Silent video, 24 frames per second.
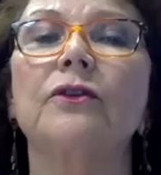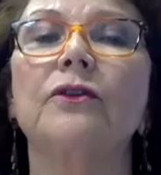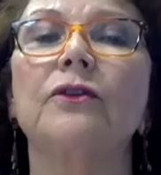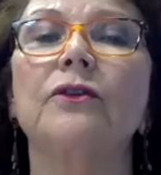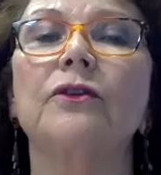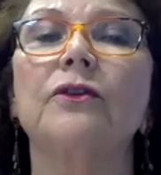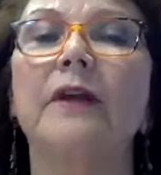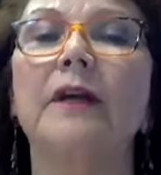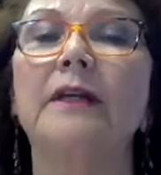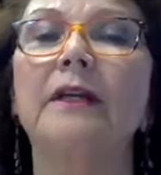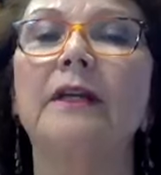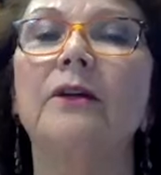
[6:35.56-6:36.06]

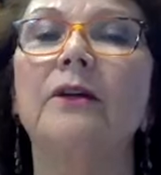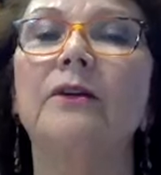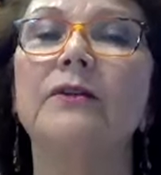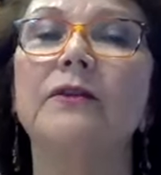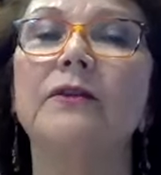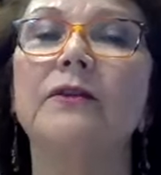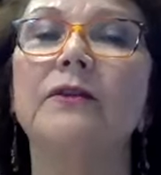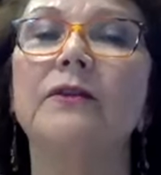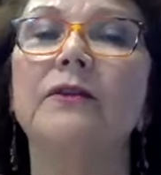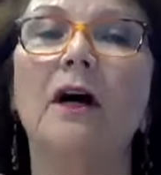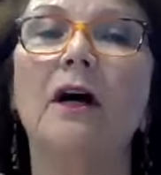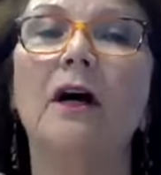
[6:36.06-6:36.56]
videos
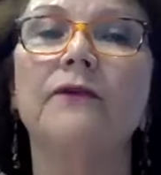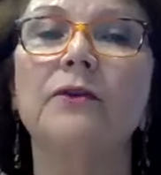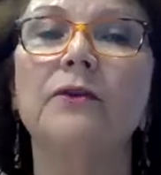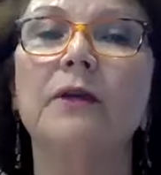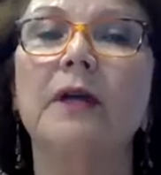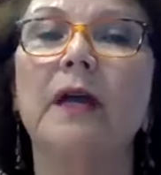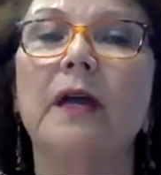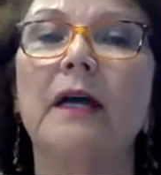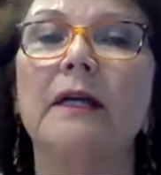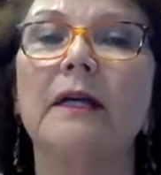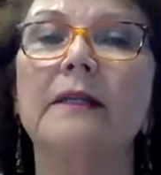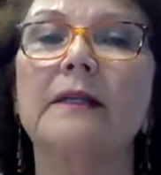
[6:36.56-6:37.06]
off, you
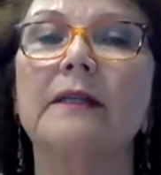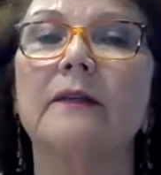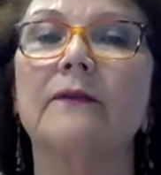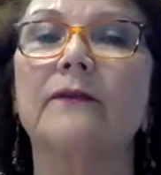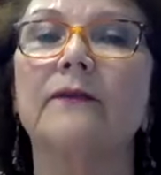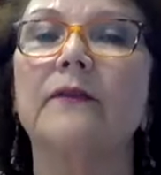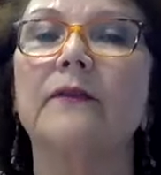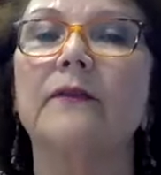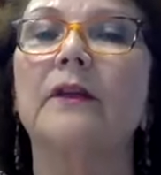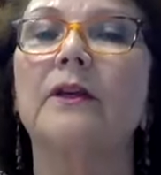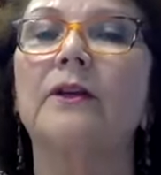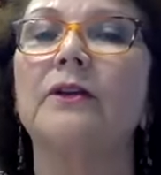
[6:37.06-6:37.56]
guys.
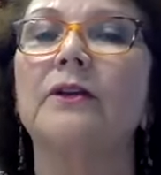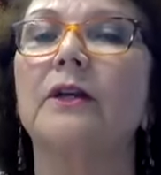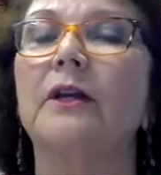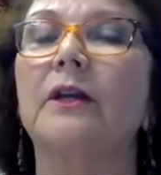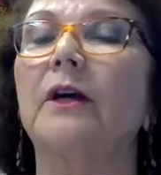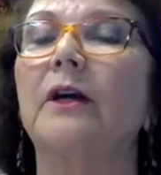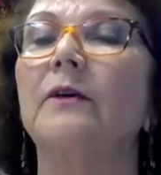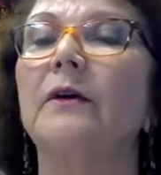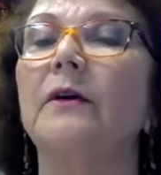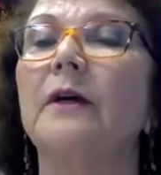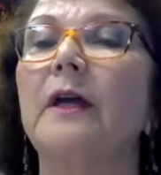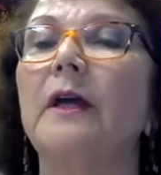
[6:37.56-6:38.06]
There you
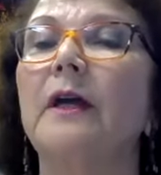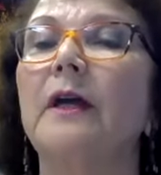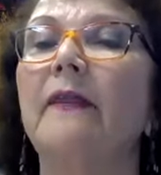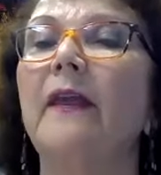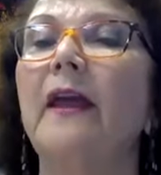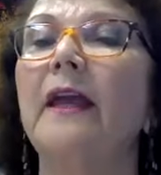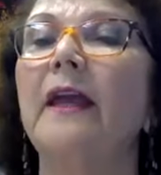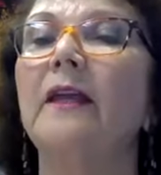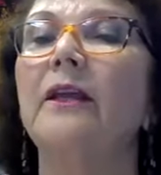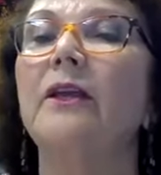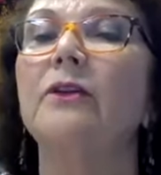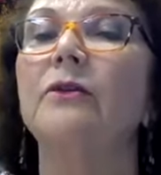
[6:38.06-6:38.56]
go.
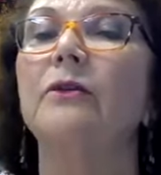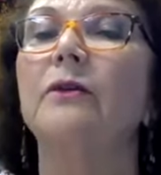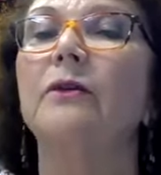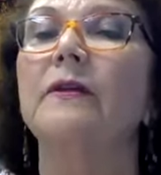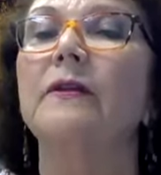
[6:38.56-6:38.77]
Thank you. 'Cause